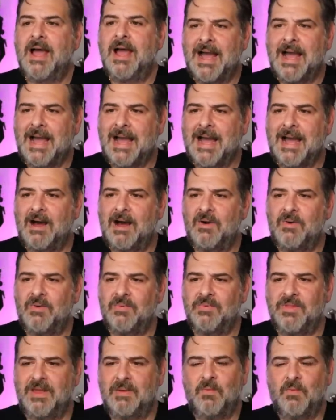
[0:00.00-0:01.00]

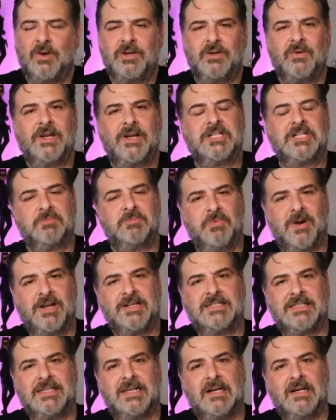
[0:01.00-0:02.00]
how they want to
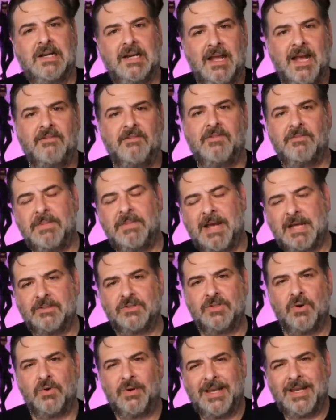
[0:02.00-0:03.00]
express their love
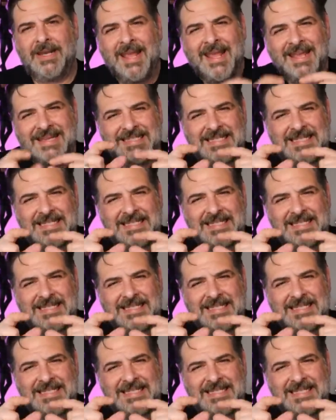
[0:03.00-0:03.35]
about Tolkien.